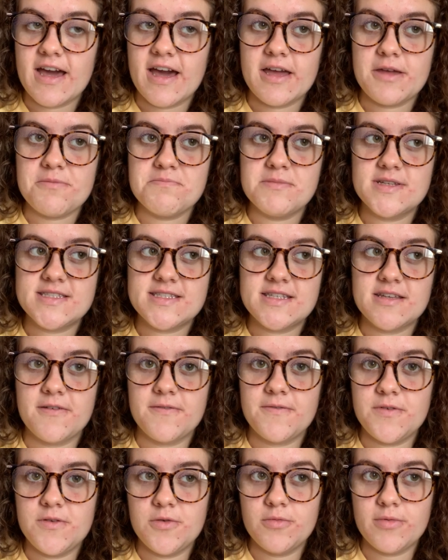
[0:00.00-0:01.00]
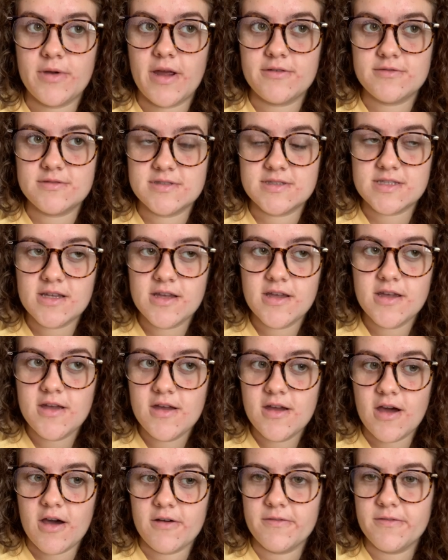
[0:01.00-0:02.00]
I'm missing a few rounds
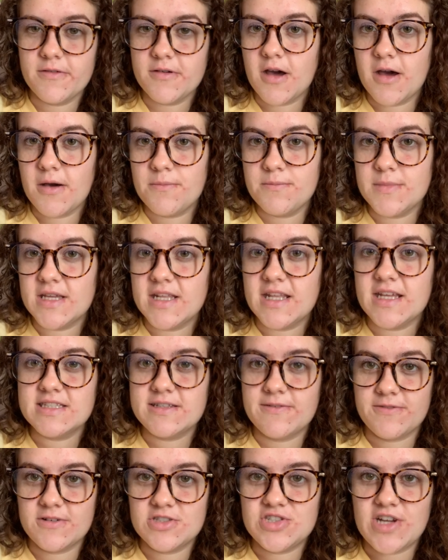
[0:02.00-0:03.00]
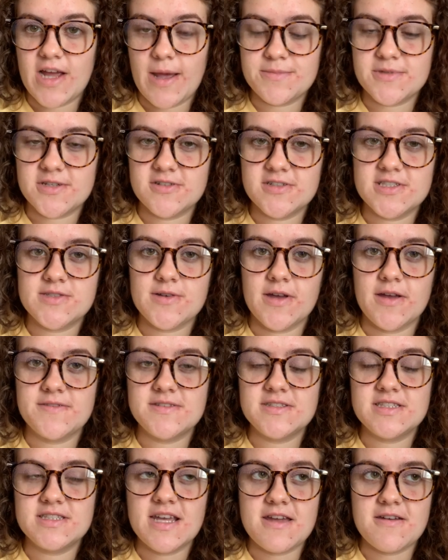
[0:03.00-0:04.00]
of meeting different chapters, so I have
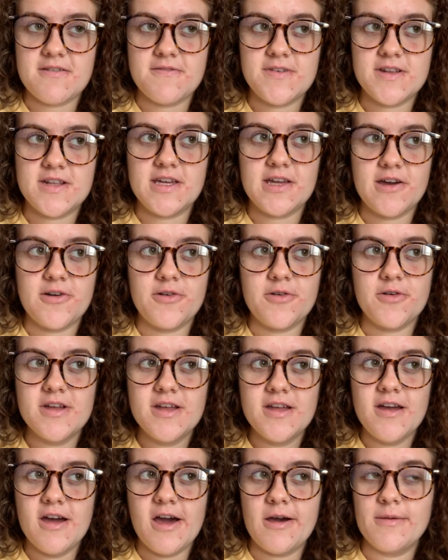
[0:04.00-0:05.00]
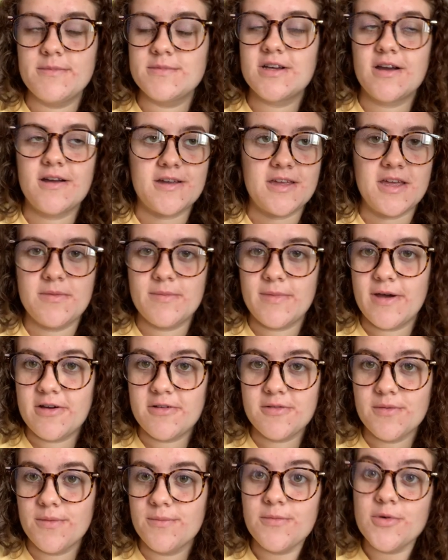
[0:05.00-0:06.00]
to take a video talking
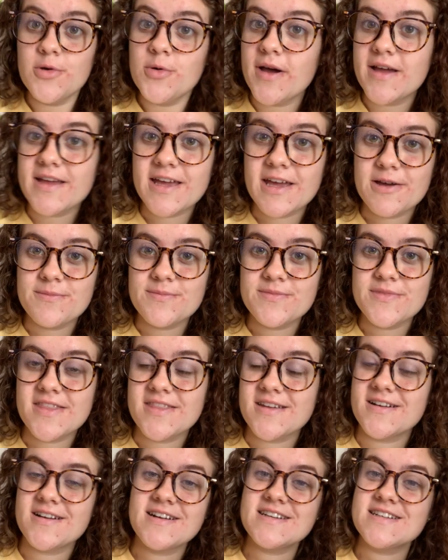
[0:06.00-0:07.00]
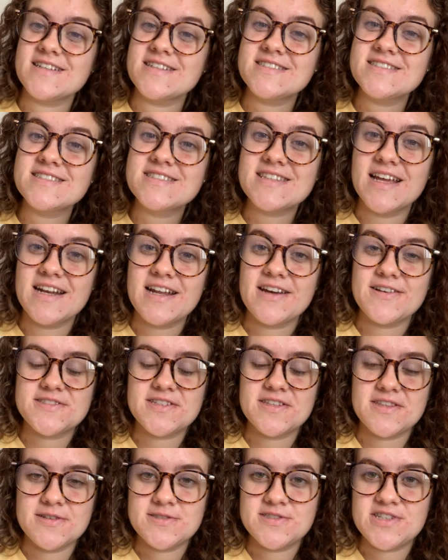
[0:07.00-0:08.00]
about who I am that they're gonna send out
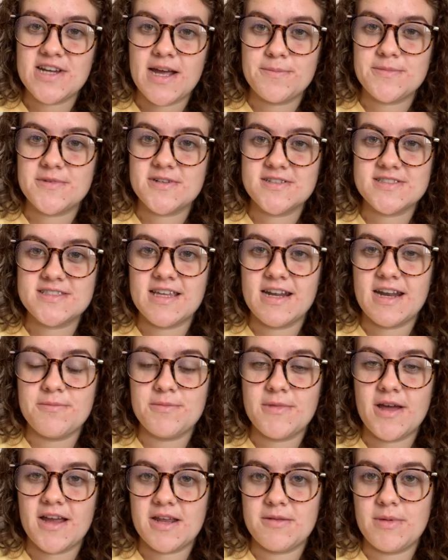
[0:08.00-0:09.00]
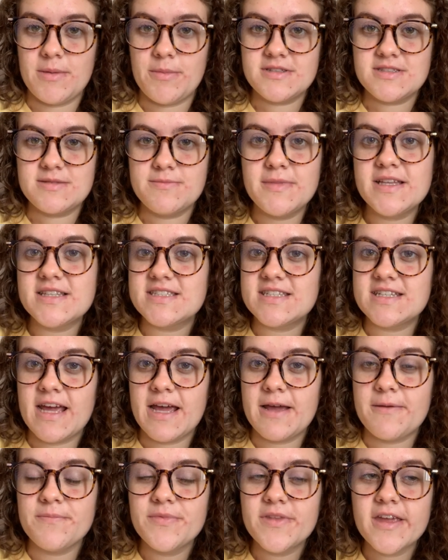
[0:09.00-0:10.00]
to those chapters that I'm not gonna be able to meet today.